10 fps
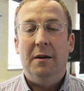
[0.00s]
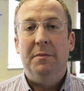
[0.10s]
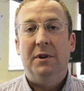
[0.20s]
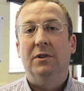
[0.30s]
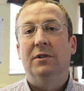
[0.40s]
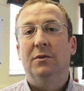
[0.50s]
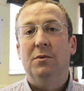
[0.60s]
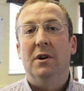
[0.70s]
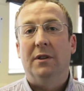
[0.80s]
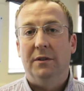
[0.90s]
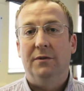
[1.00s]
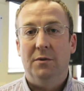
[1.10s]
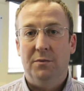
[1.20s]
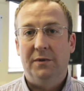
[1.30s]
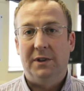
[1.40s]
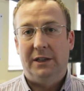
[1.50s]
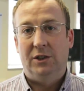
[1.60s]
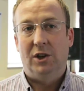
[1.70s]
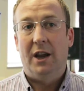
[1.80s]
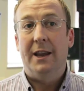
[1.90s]
Because of the work that I've done with
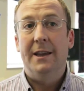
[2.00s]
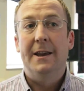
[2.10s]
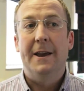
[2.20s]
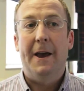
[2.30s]
Sanjay,